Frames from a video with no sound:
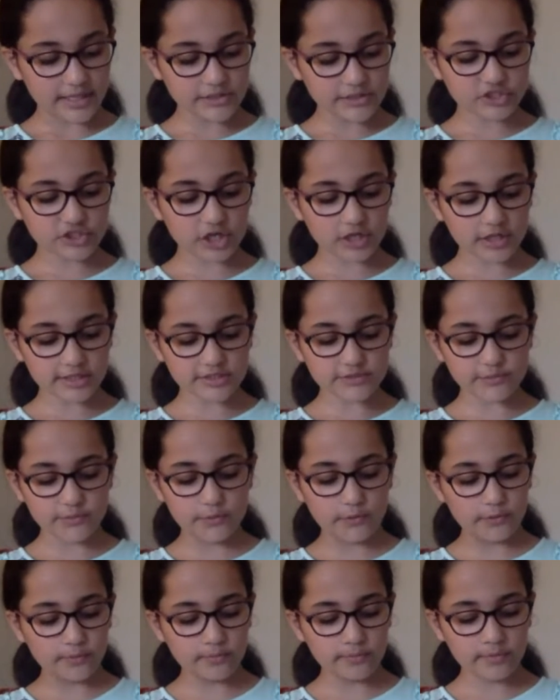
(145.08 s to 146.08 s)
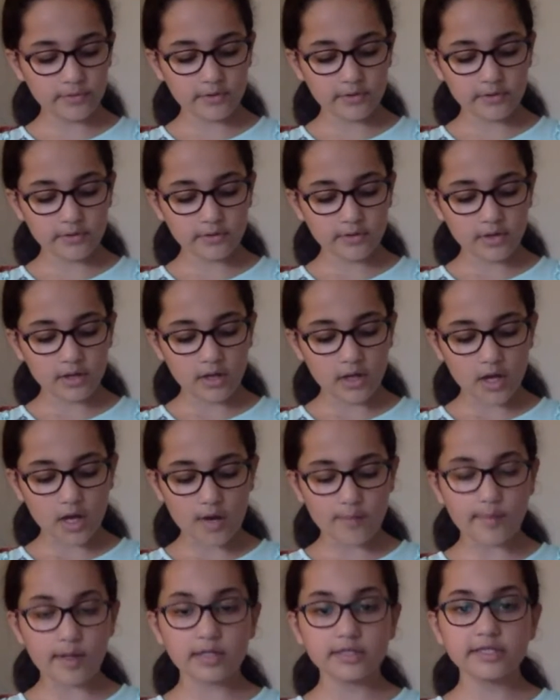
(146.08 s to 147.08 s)
In Charlotte's room,
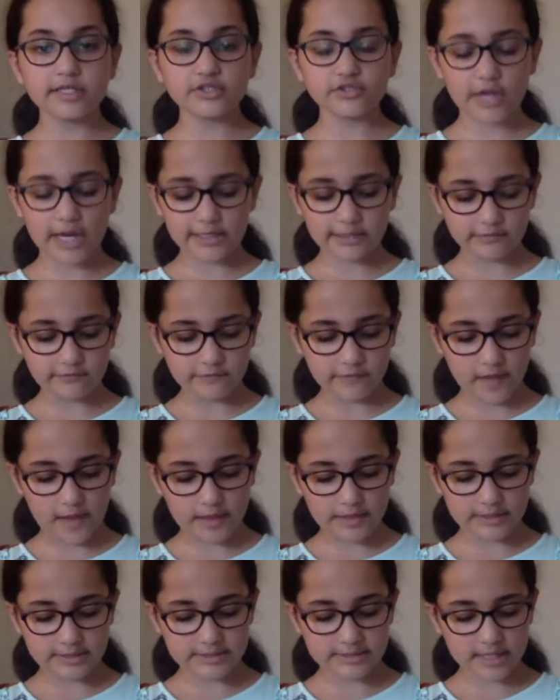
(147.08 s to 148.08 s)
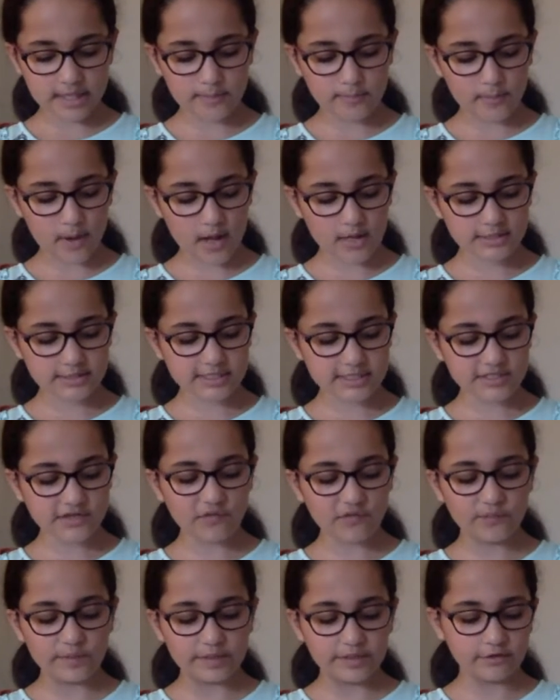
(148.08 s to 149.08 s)
among the dragonflies and boxes
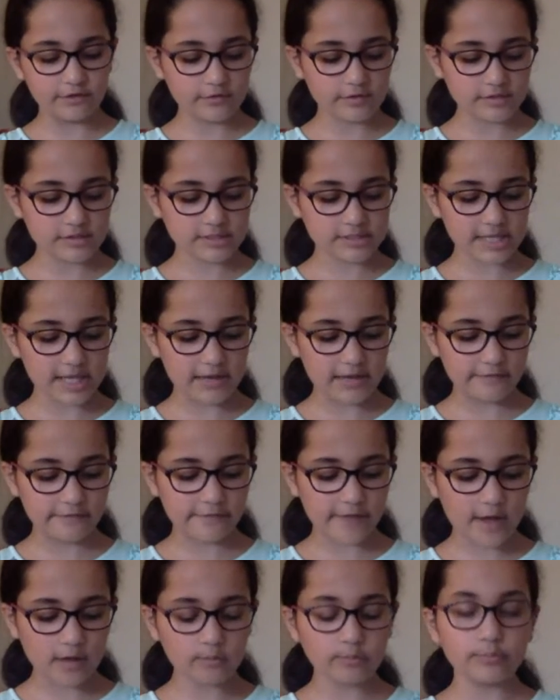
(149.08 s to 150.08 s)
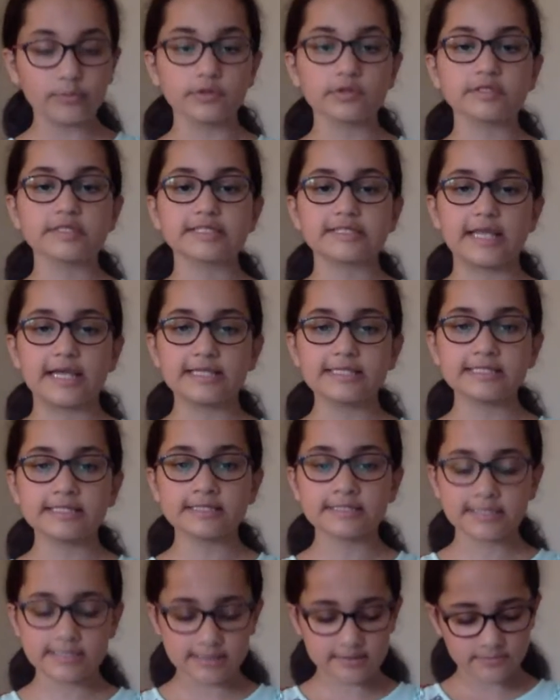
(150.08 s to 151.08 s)
of beetles and found birds'
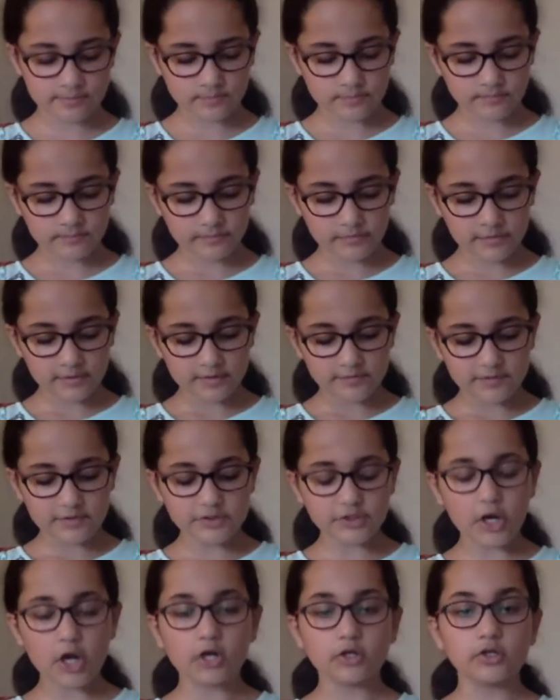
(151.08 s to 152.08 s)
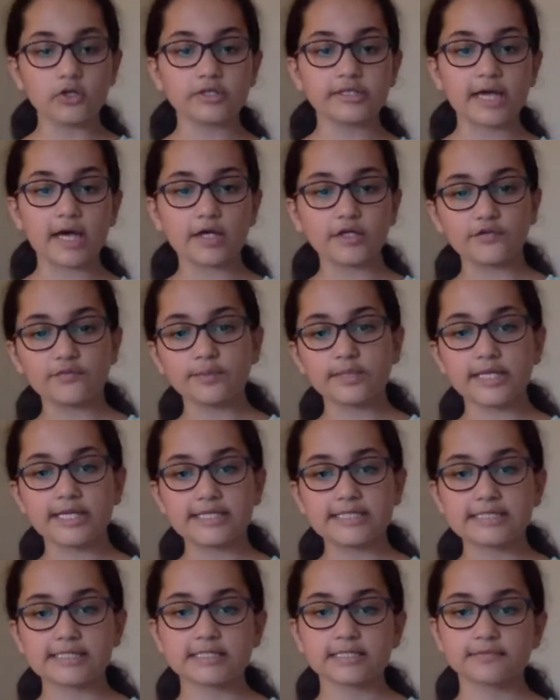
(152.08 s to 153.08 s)
nests, the doll looked out of
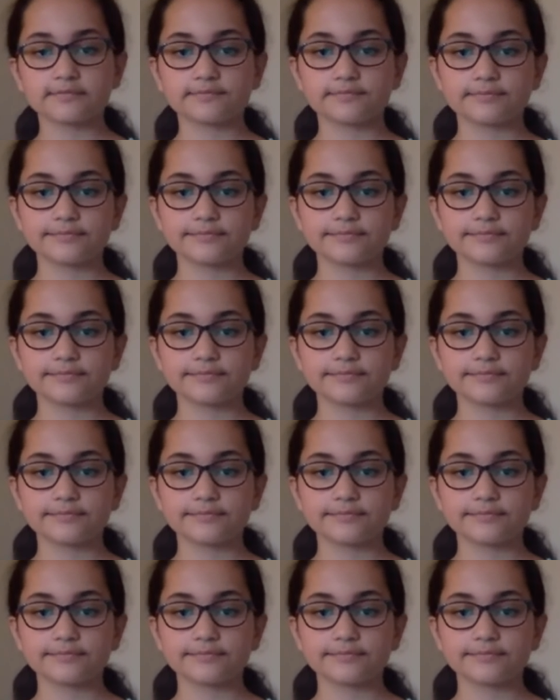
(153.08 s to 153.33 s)
place.